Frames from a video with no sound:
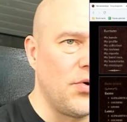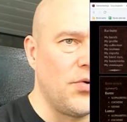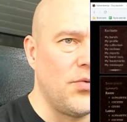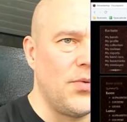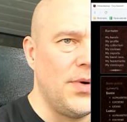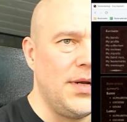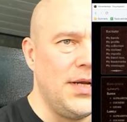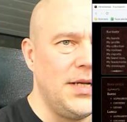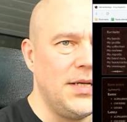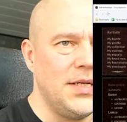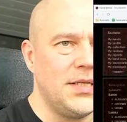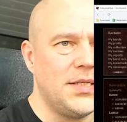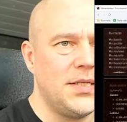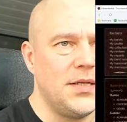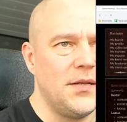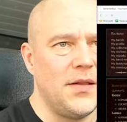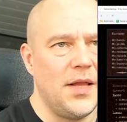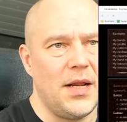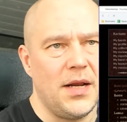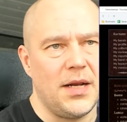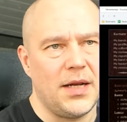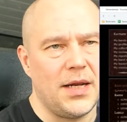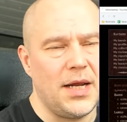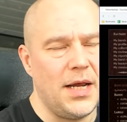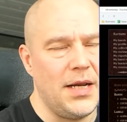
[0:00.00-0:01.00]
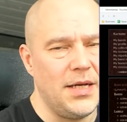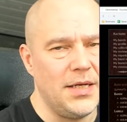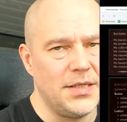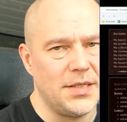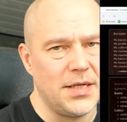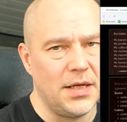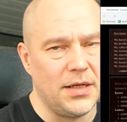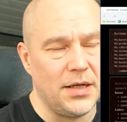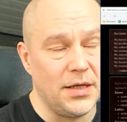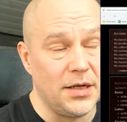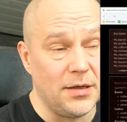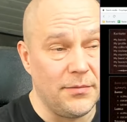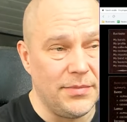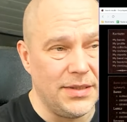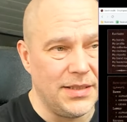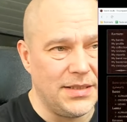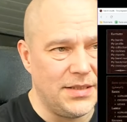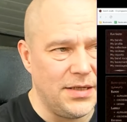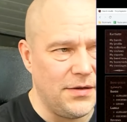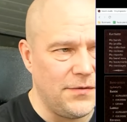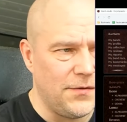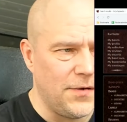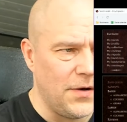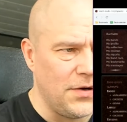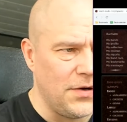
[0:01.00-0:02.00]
Winds, then again, is a little bit different,